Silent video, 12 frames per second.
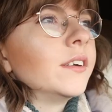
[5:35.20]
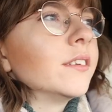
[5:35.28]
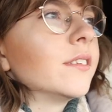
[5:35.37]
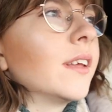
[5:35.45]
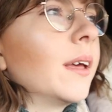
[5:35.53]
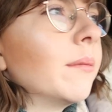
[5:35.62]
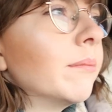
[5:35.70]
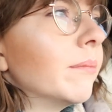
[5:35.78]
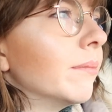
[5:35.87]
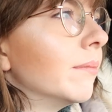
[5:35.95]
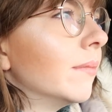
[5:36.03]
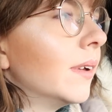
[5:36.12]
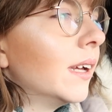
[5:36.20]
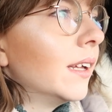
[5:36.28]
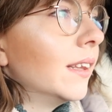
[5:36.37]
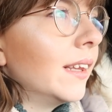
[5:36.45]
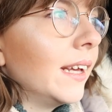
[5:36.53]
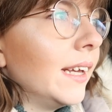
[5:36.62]
There's
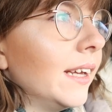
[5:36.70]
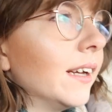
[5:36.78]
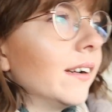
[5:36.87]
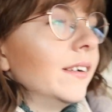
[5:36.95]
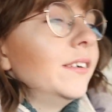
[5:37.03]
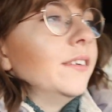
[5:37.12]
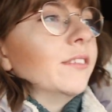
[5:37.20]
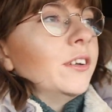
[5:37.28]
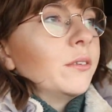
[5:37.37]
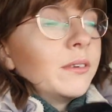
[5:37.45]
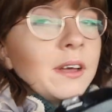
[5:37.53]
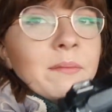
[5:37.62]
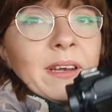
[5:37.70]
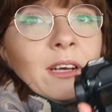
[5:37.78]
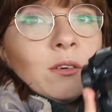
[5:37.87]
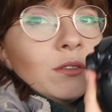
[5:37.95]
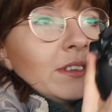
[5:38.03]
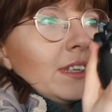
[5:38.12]
like, I don't even know how many
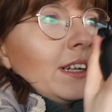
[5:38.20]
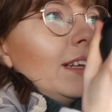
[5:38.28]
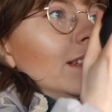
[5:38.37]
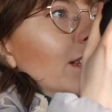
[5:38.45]
golden eye.